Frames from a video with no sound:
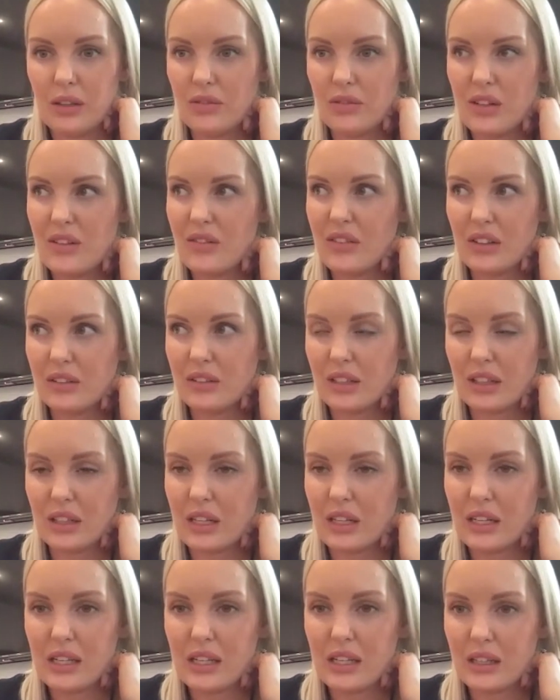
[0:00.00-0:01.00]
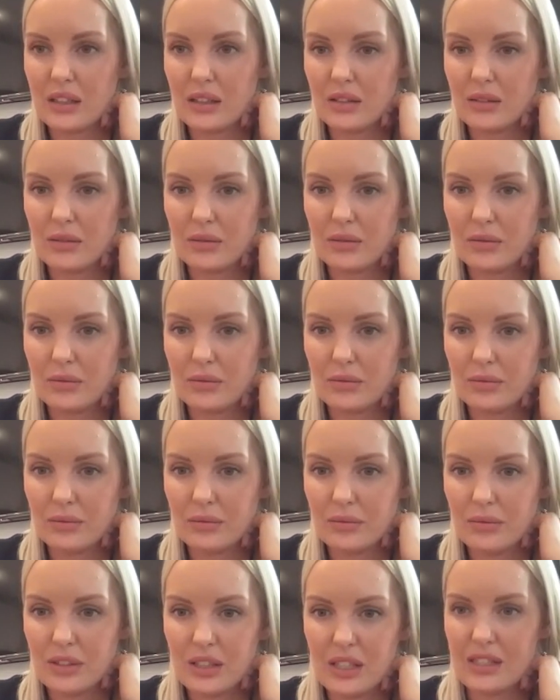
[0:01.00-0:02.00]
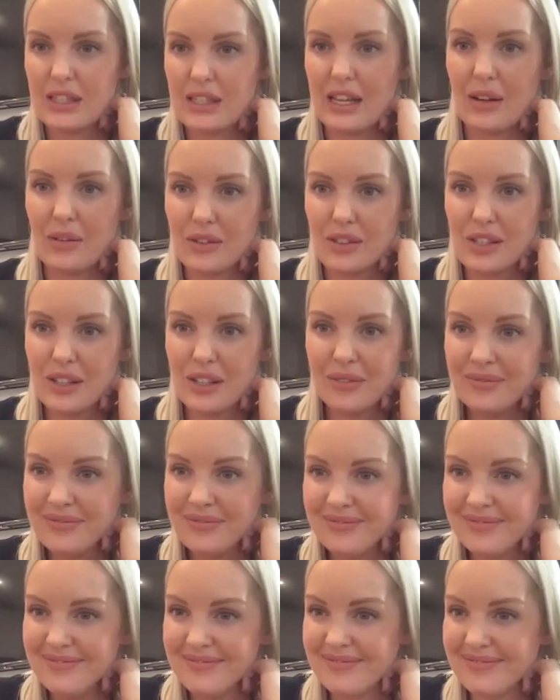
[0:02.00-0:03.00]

never done any discounts.